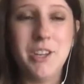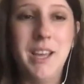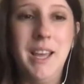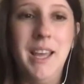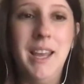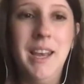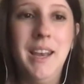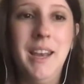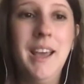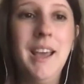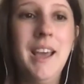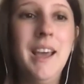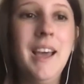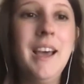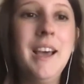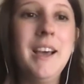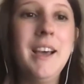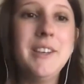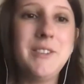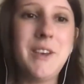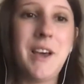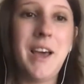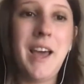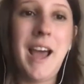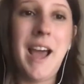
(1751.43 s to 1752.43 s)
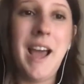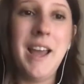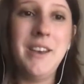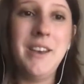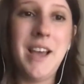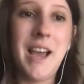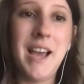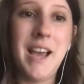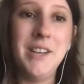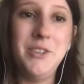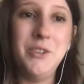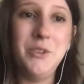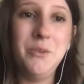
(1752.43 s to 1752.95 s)
And so
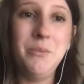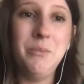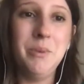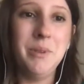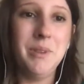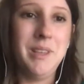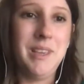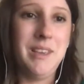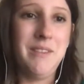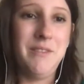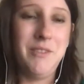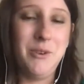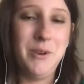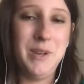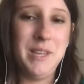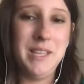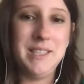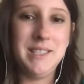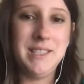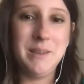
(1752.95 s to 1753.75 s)
I do believe you need